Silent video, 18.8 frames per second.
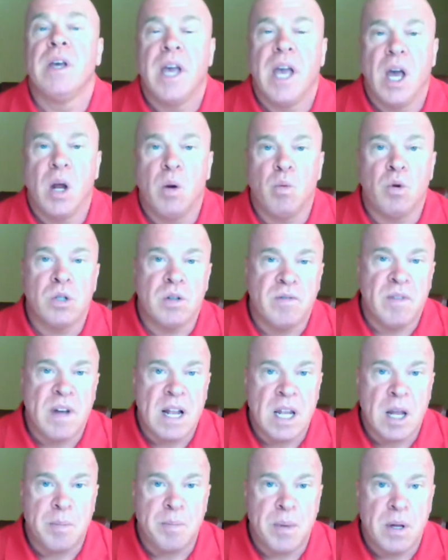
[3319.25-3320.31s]
And we'll
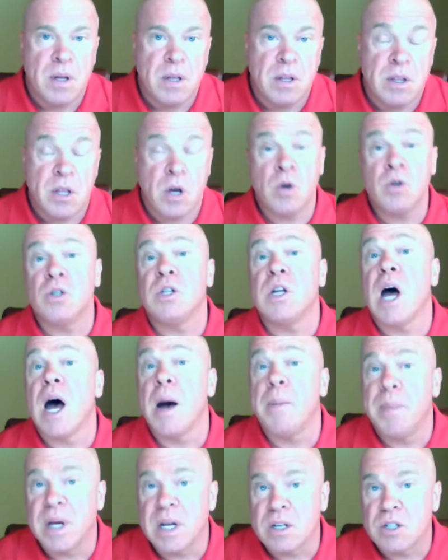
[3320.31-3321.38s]
develop those
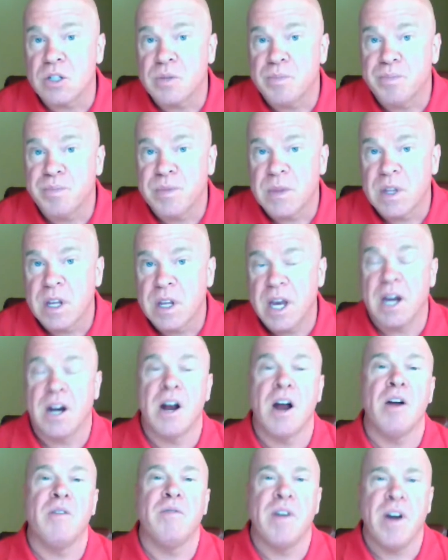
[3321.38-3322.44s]
topics in
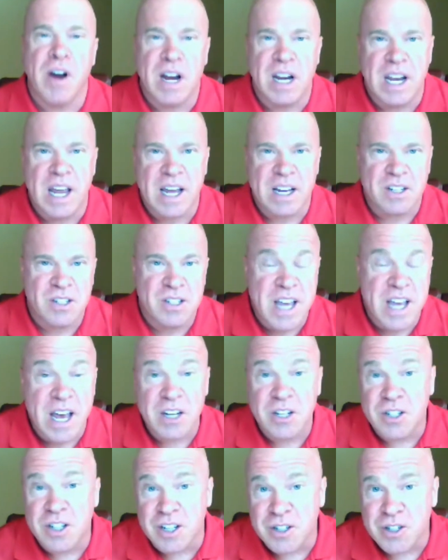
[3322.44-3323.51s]
our very next
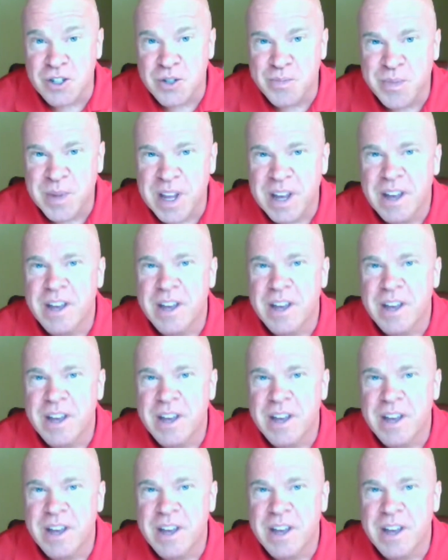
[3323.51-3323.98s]
sessions.